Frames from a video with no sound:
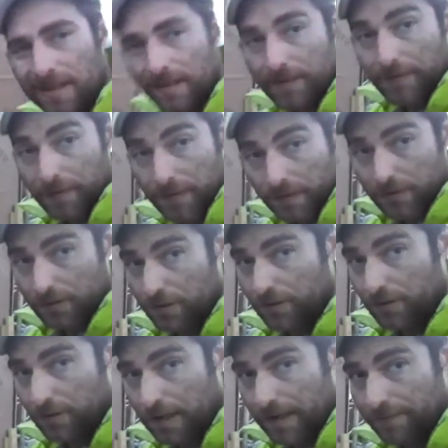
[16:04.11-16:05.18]
you've only got
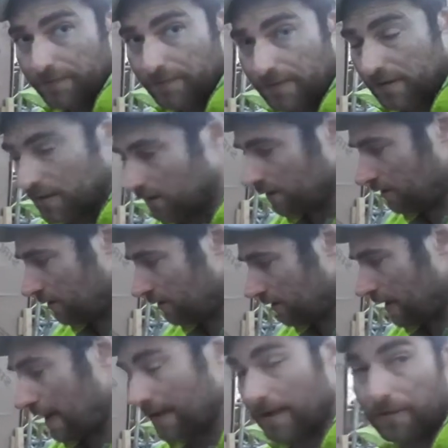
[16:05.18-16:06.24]
short lengths
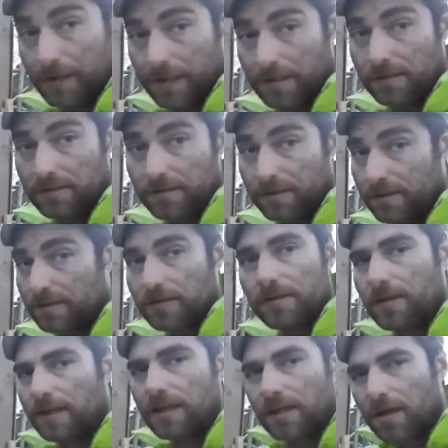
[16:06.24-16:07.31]
anyway, so it's not
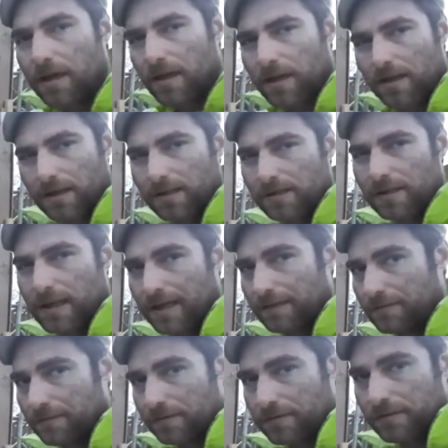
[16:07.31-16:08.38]
like you're cutting things
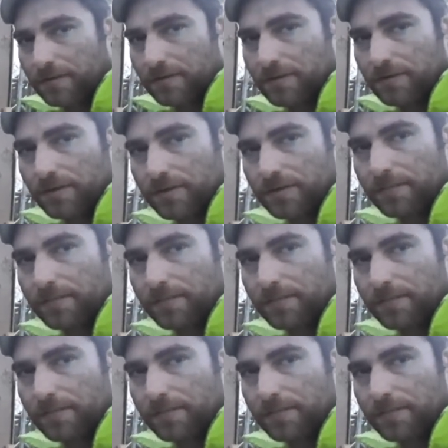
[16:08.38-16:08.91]
down just to